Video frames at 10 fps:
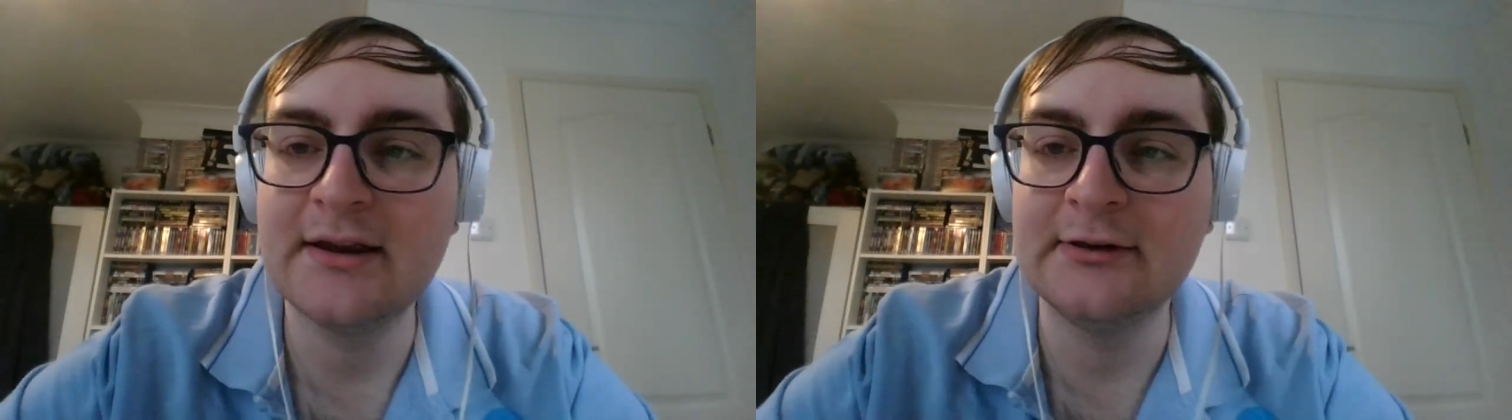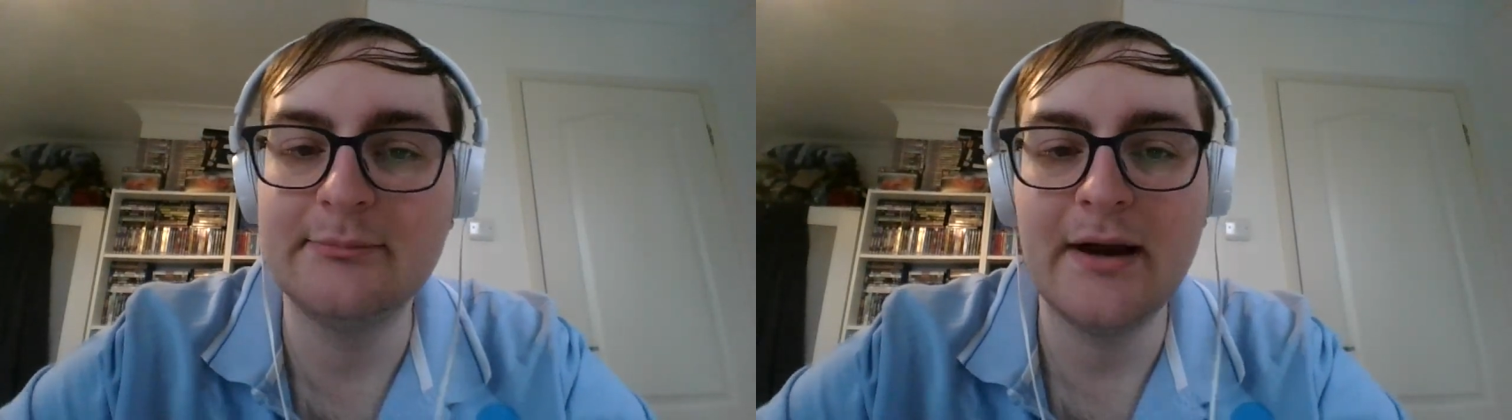
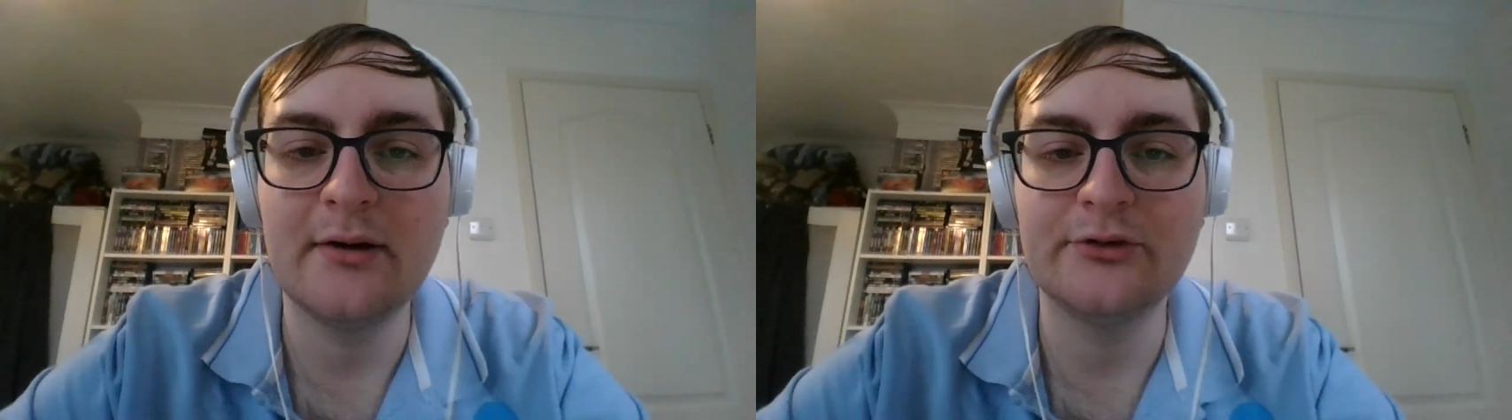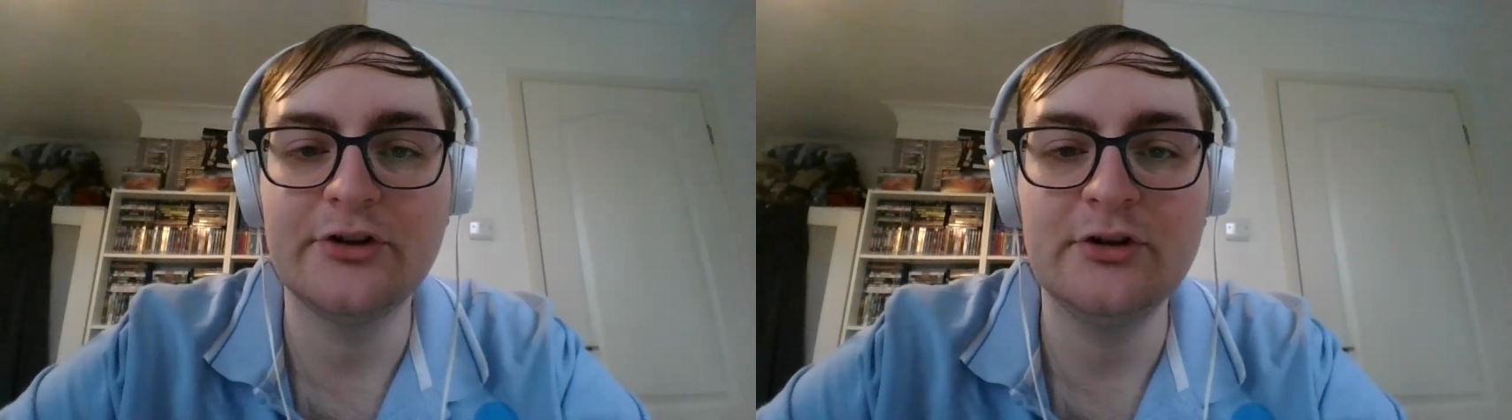as
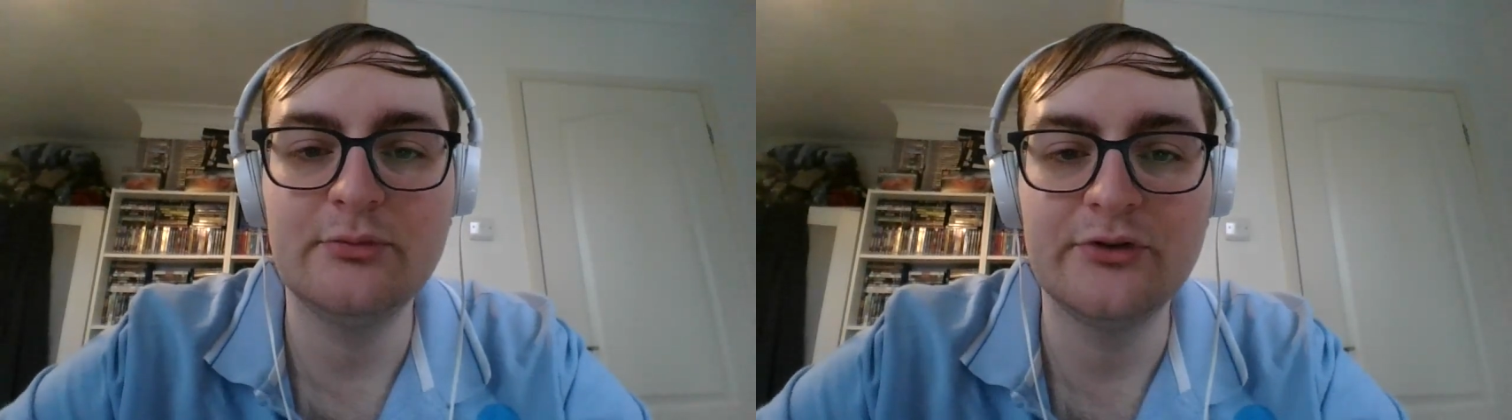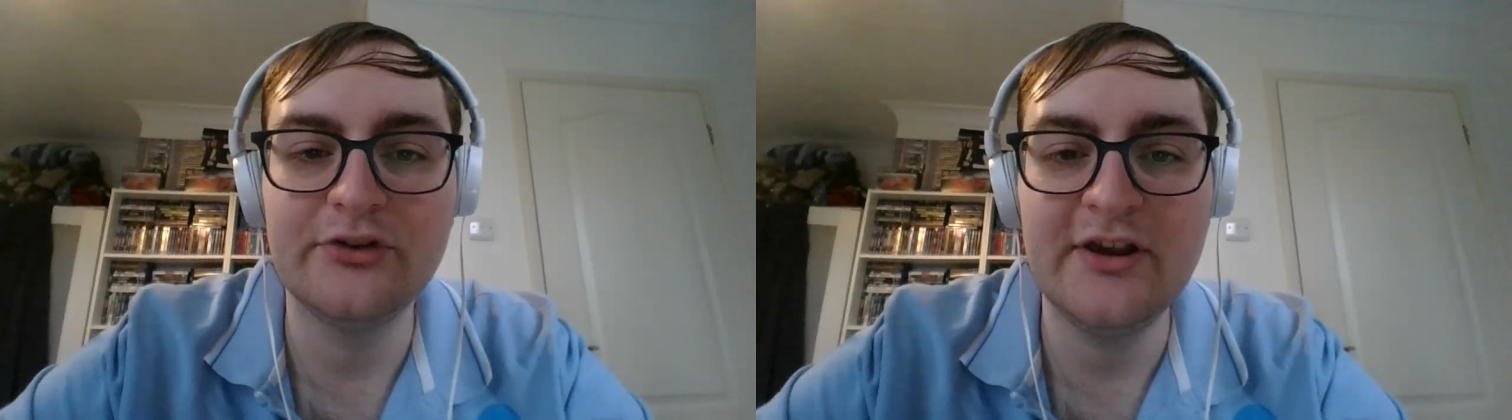Bowser
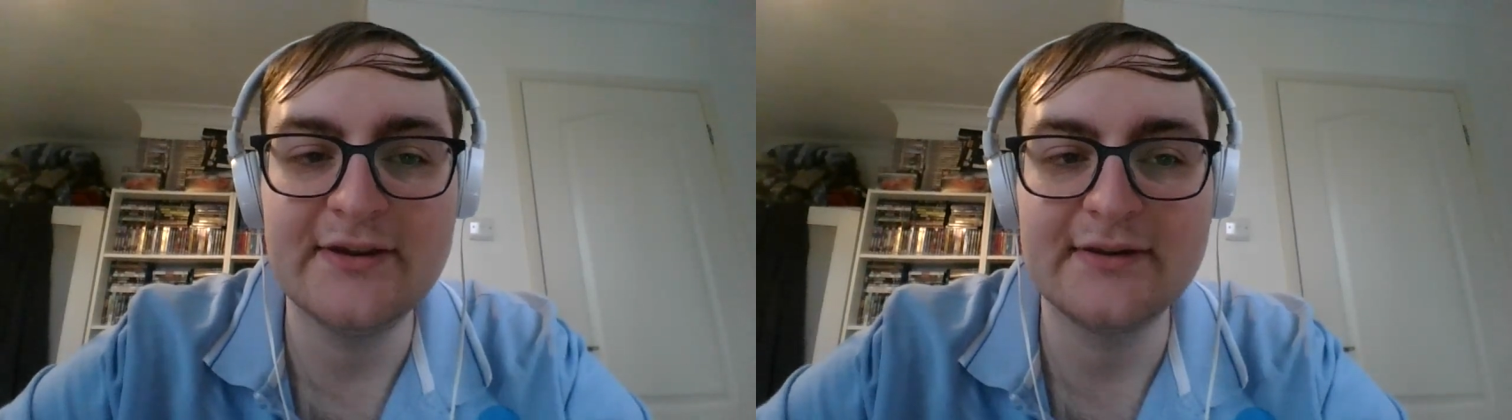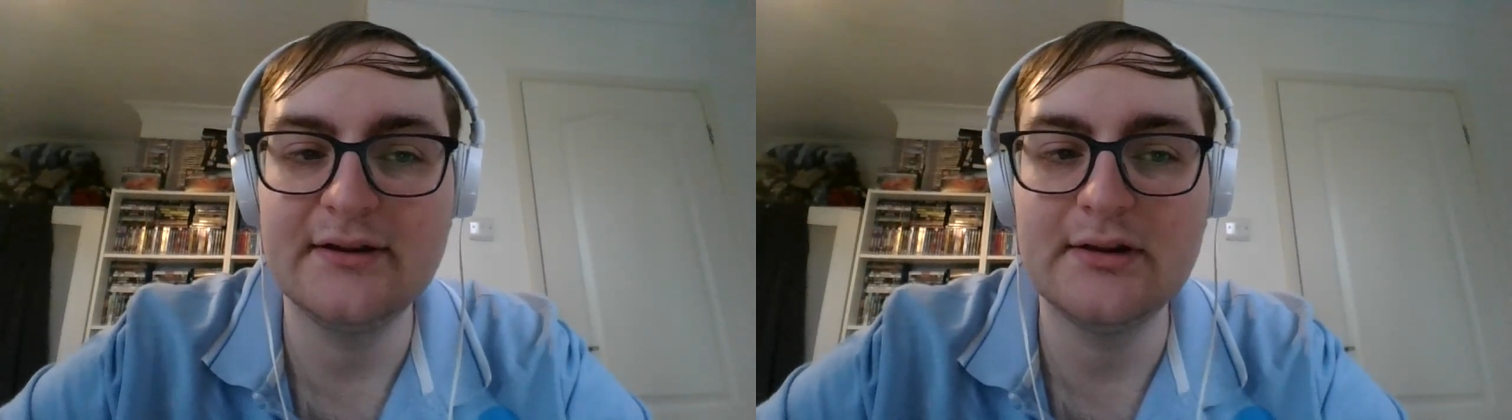was
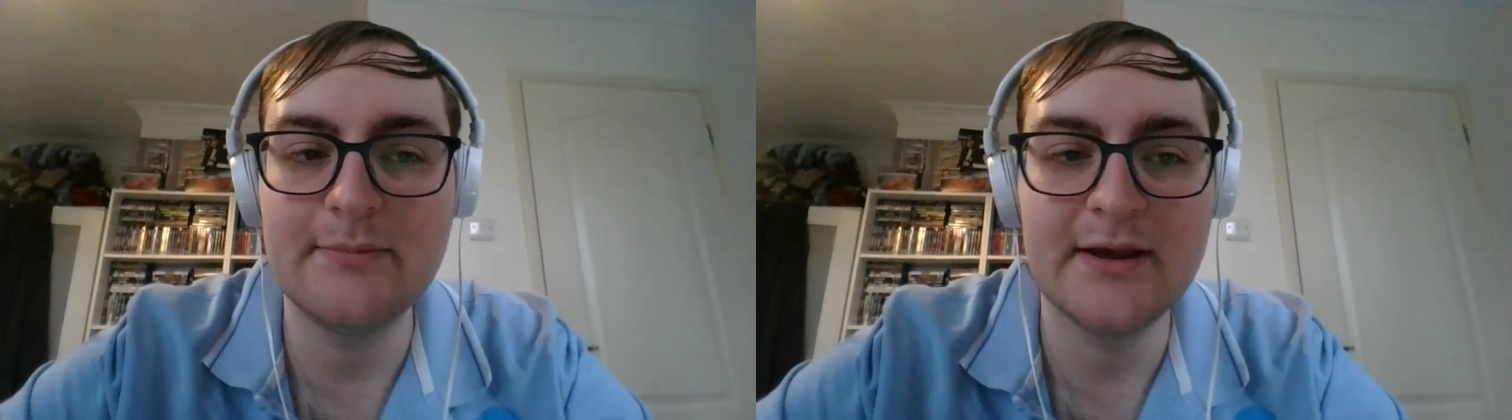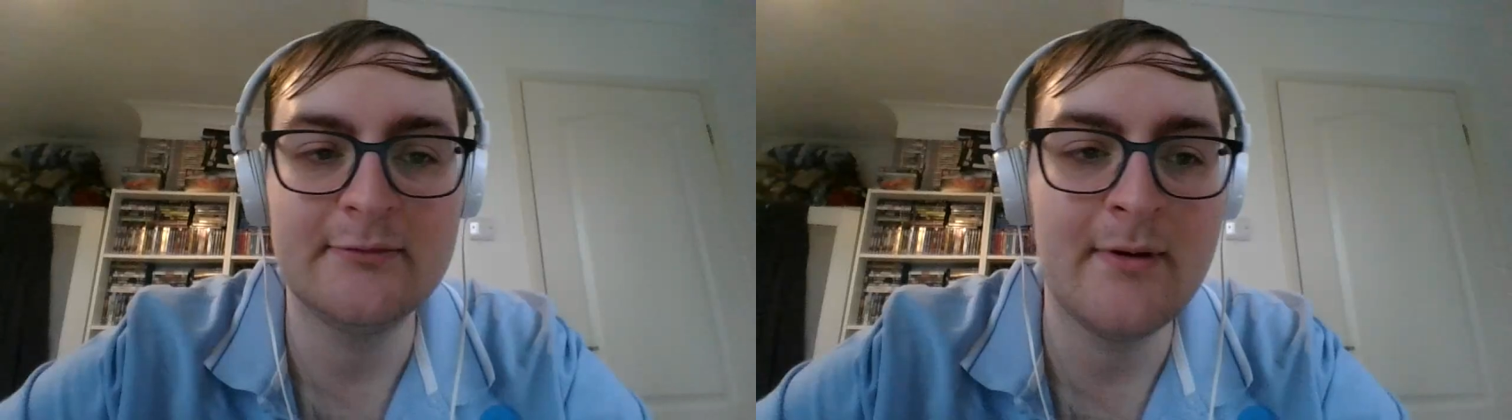easily the
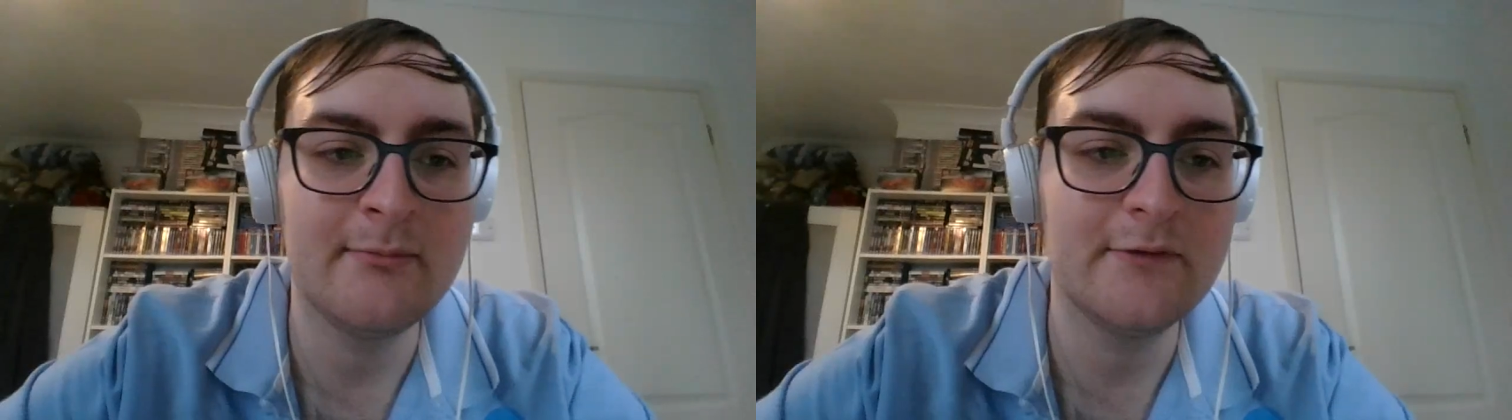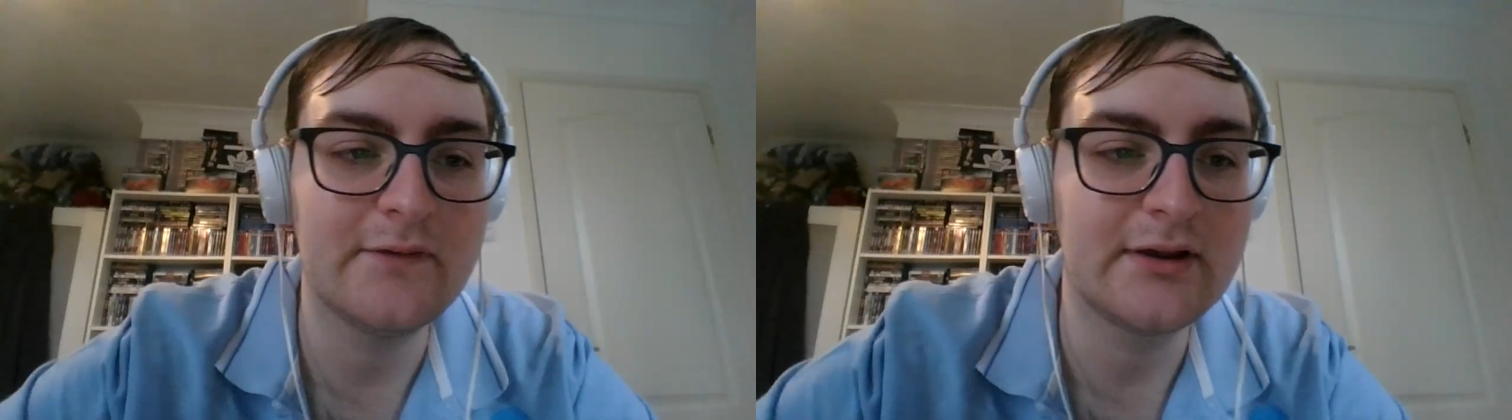best member